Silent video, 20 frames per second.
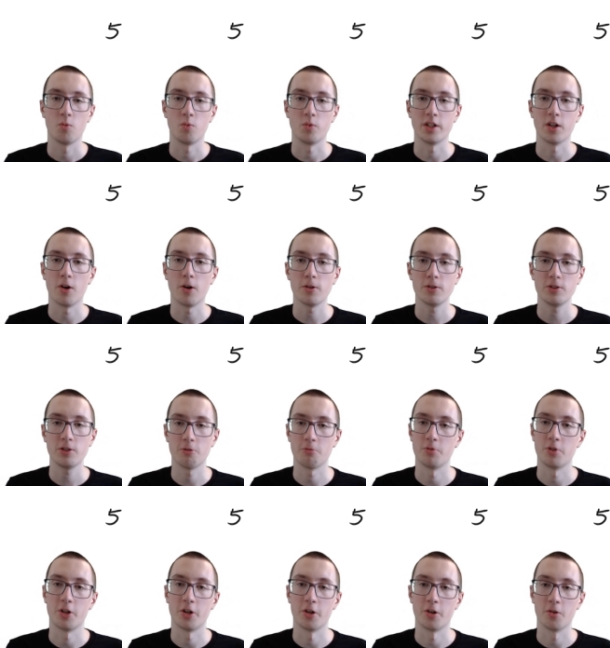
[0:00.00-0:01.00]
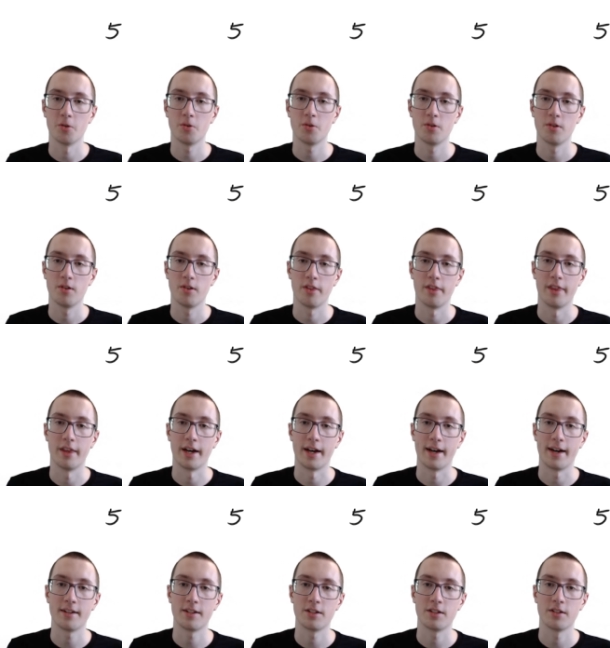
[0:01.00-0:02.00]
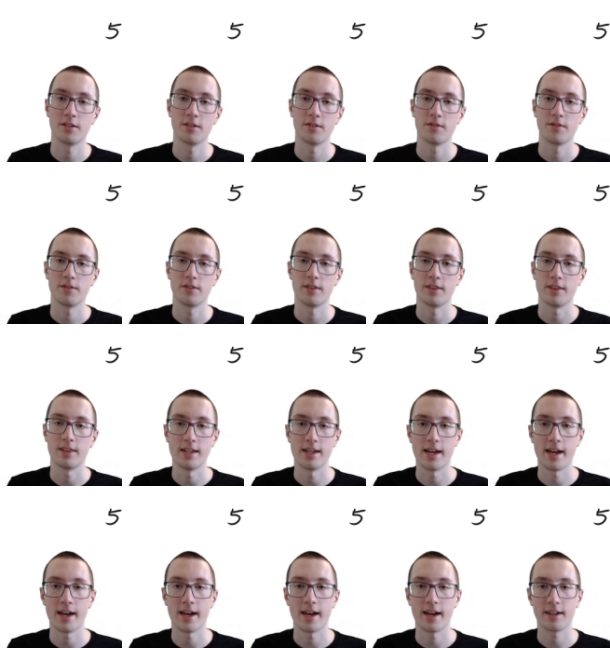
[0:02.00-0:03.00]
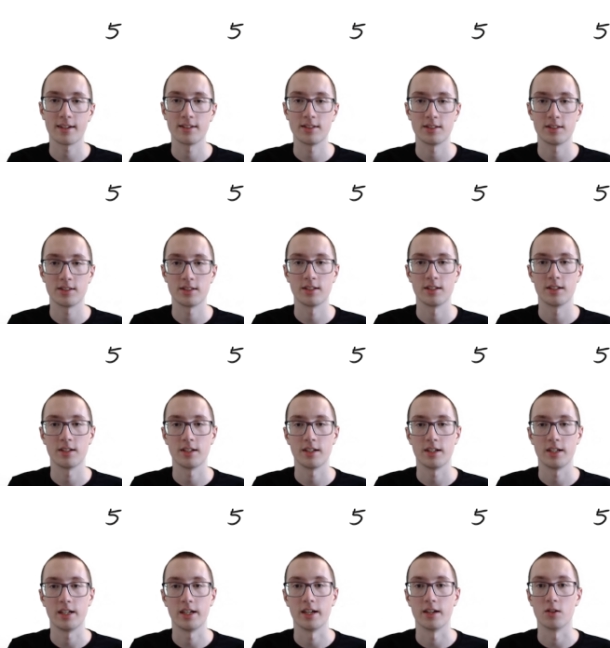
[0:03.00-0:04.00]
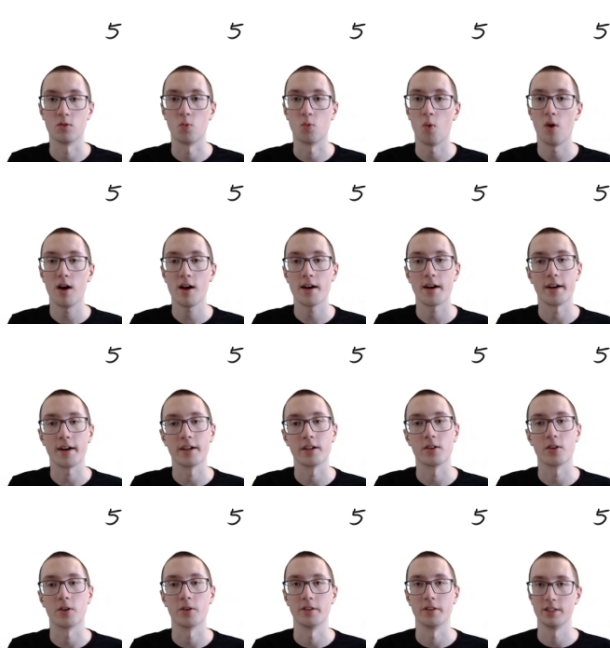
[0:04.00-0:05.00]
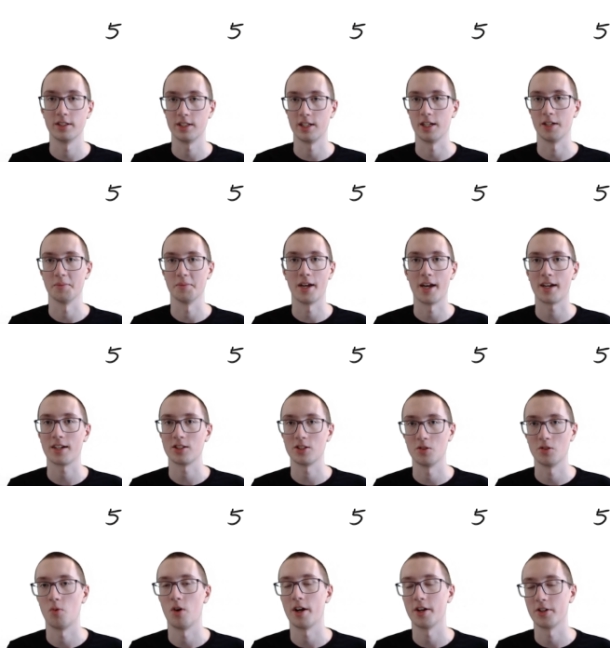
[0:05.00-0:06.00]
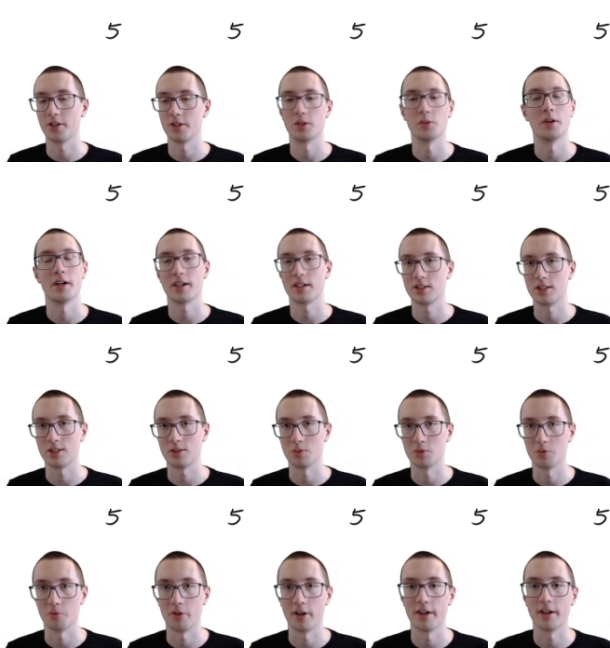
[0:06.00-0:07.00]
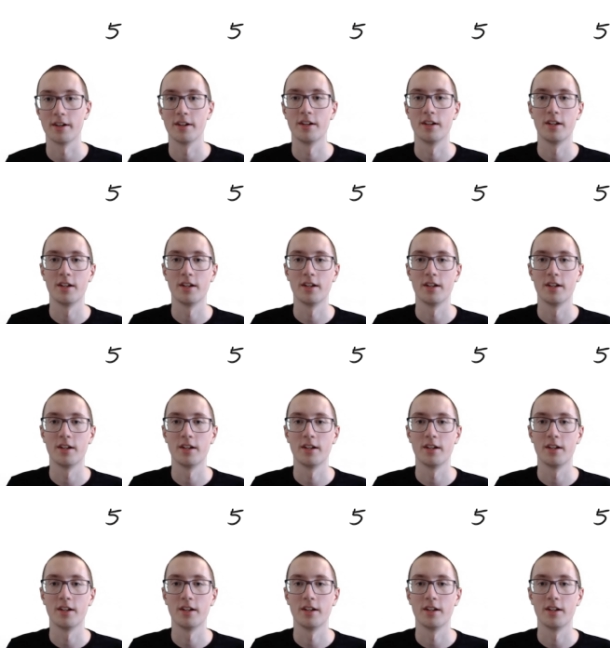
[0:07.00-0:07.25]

We also know that x and y are the same. x and y are equal. x equals y.